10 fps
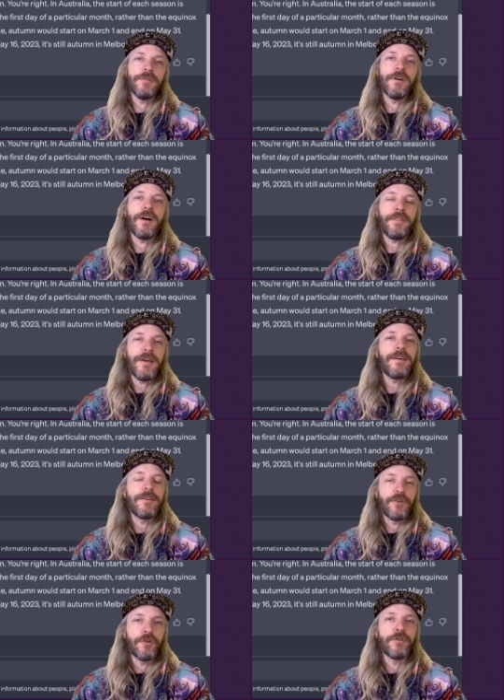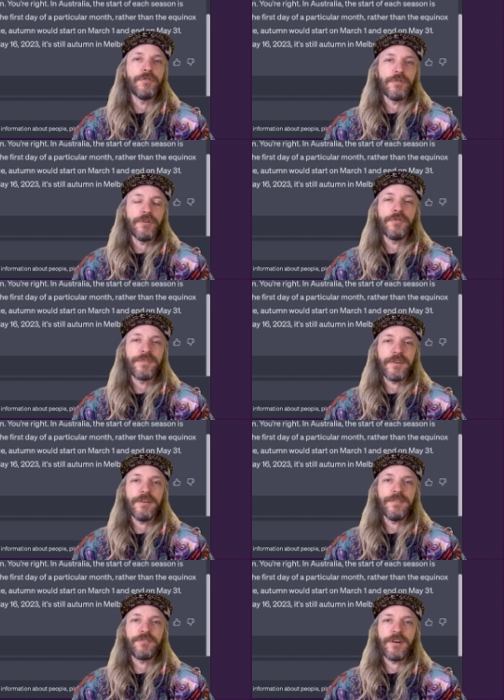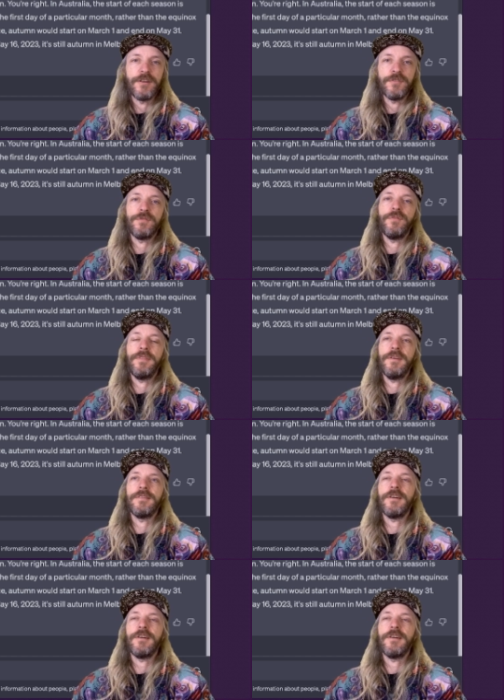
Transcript: I think Google also struggles with this.